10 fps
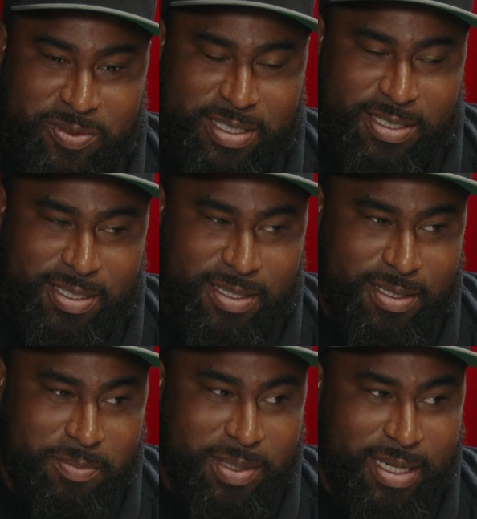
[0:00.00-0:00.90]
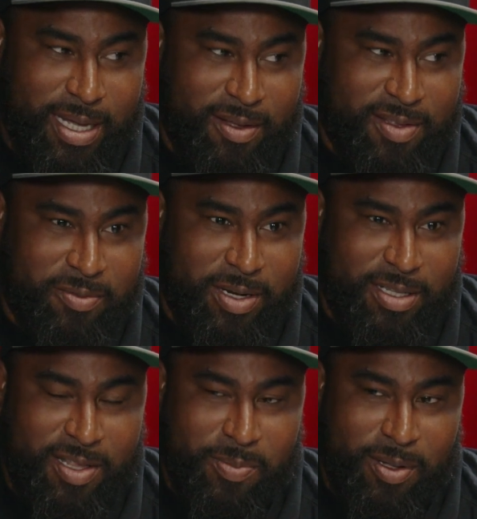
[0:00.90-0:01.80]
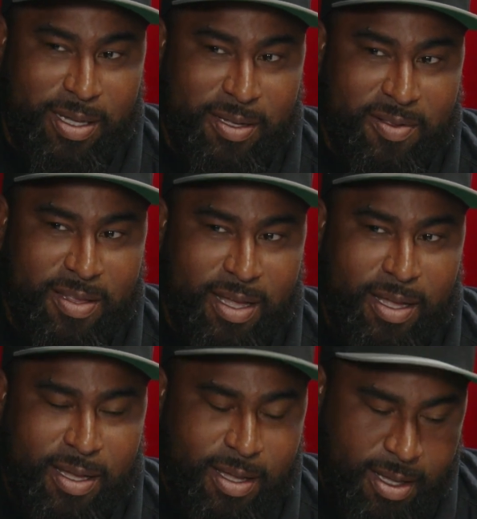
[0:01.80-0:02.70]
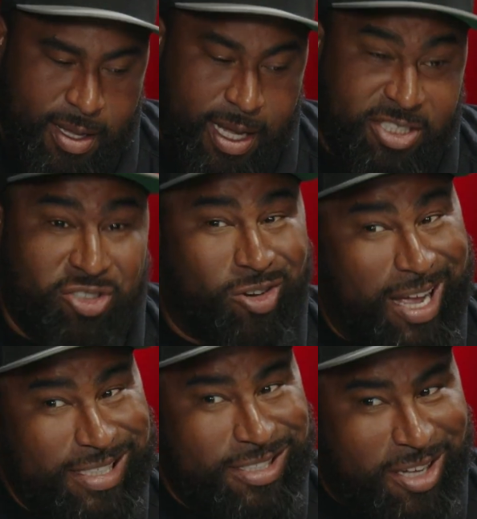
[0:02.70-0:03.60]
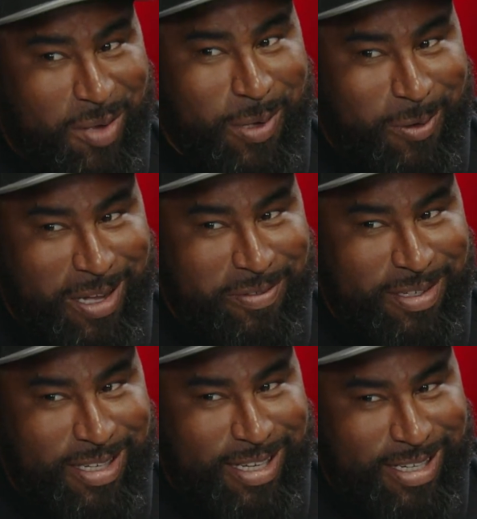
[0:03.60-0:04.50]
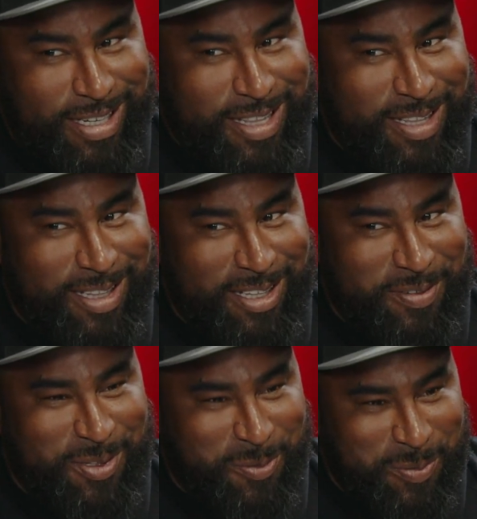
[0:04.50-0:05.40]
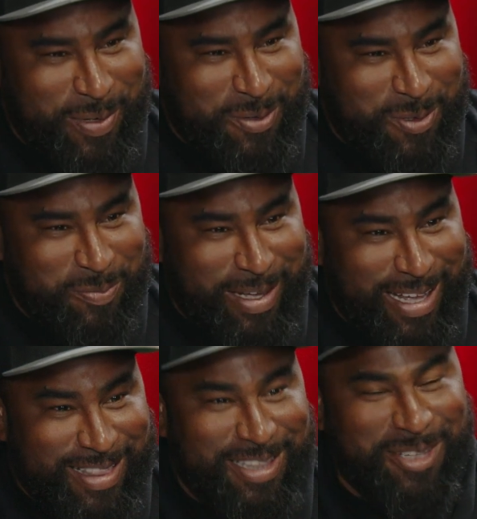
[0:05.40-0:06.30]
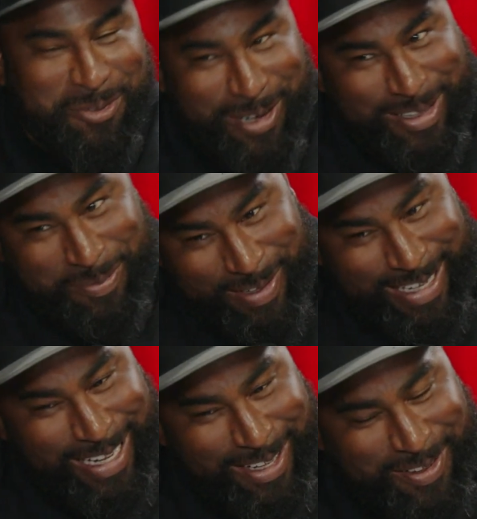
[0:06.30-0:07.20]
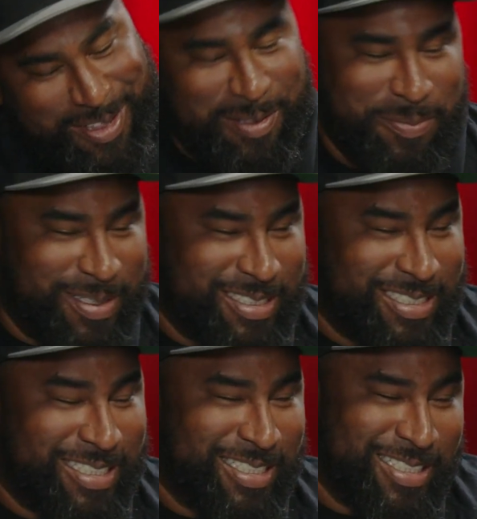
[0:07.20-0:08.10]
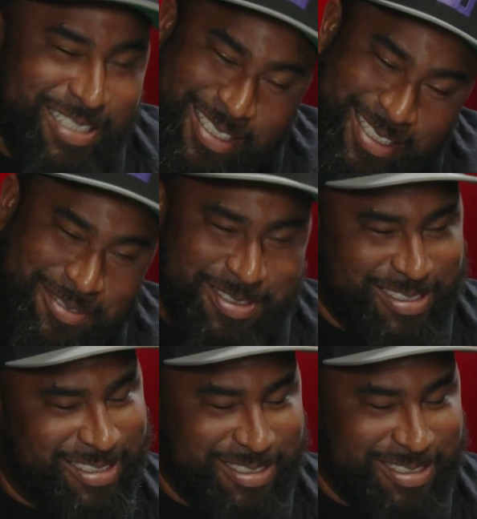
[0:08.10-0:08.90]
into the big house and rented the small house. I tried to talk my wife into letting us live in the 1-bed, 1-bath and then rent the big house. She is